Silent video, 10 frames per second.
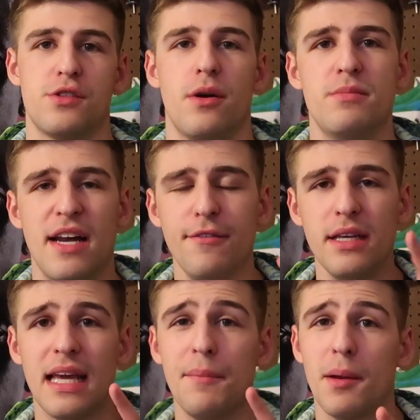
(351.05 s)
So I'm
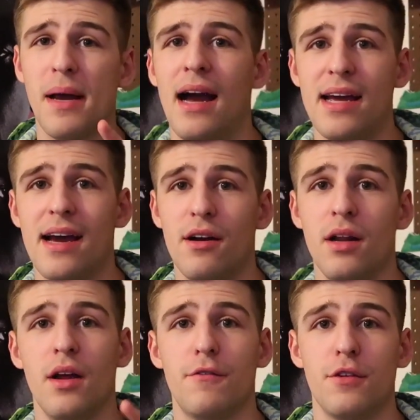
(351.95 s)
definitely keeping my eye out
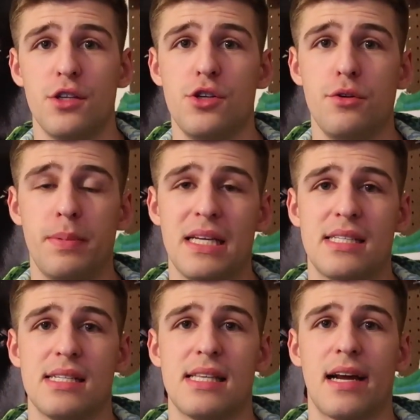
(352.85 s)
for the new
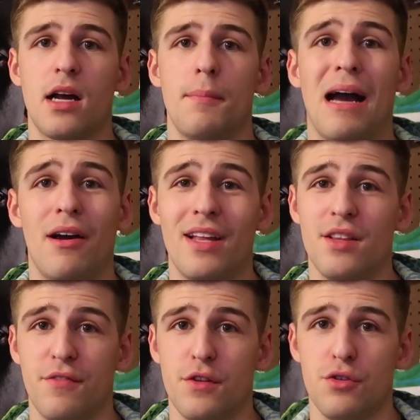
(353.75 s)
pieces that come out in
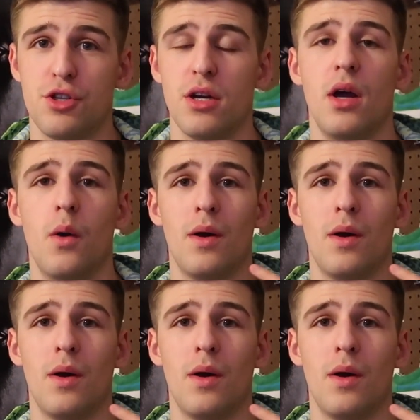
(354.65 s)
the future,